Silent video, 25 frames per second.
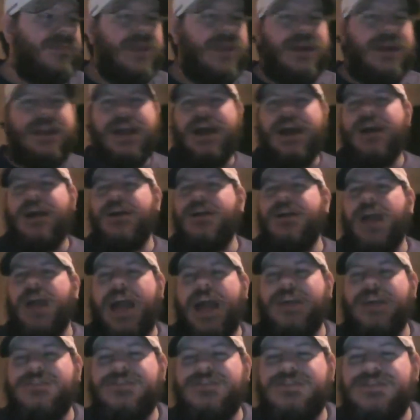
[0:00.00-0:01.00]
And
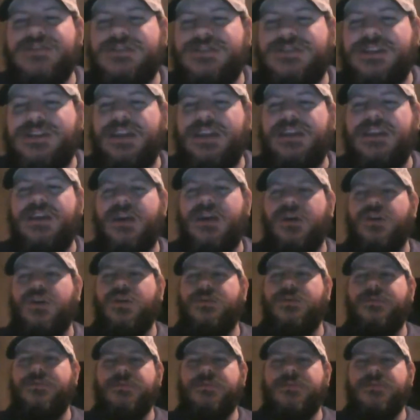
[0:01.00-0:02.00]
I sincerely
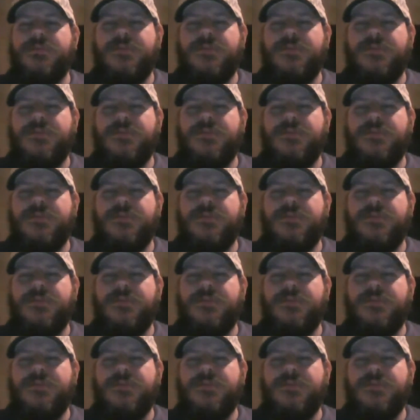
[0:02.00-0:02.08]
hope